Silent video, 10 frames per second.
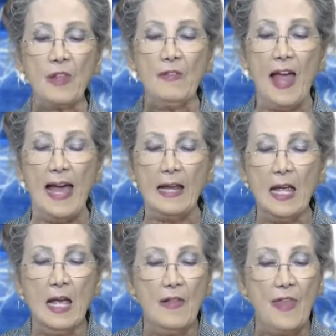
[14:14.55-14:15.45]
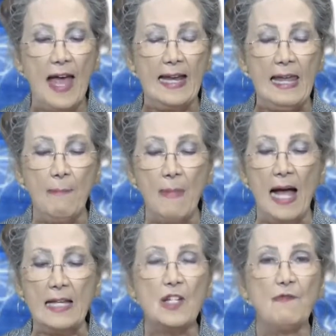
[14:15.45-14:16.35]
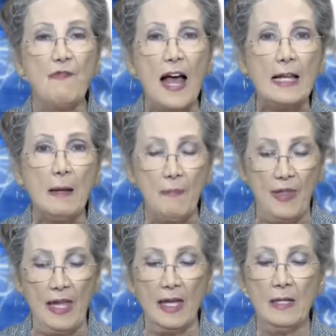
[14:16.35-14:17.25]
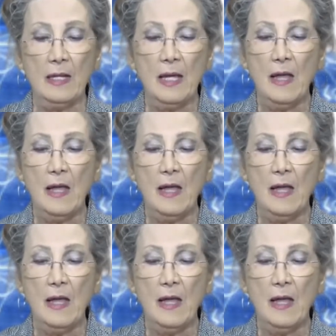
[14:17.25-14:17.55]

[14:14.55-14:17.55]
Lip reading: that it might develop then